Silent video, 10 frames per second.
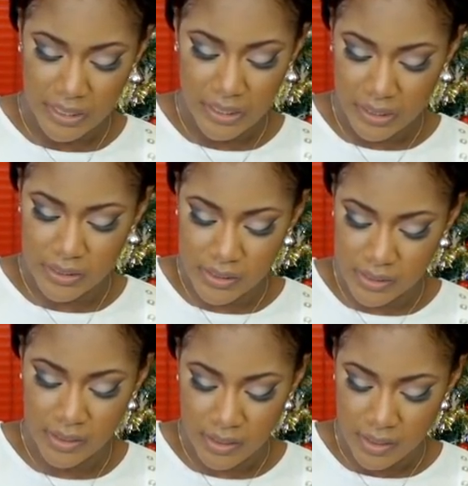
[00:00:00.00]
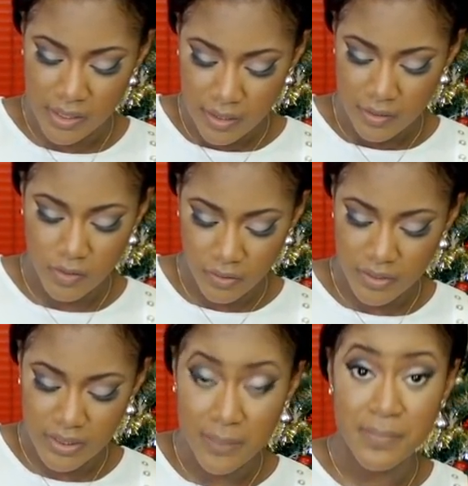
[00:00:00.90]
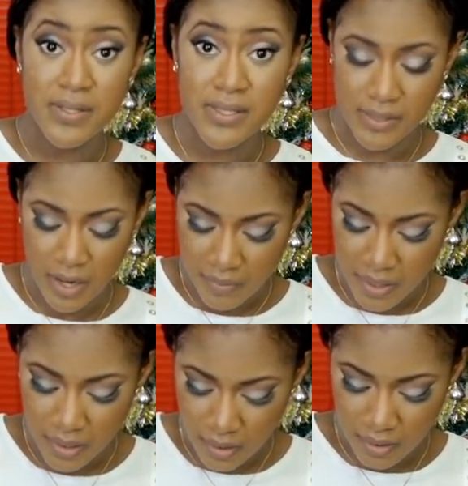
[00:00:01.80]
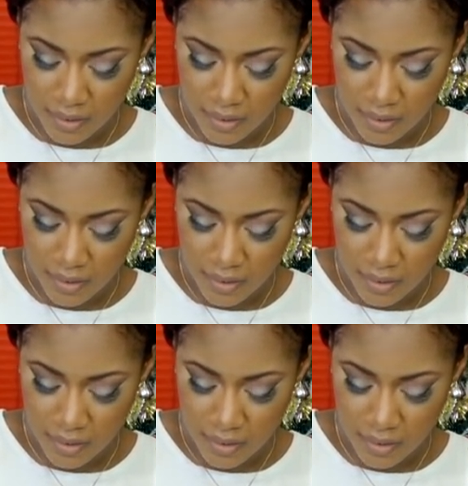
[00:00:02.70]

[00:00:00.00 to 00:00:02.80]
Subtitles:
in it. So I'll just keep stirring.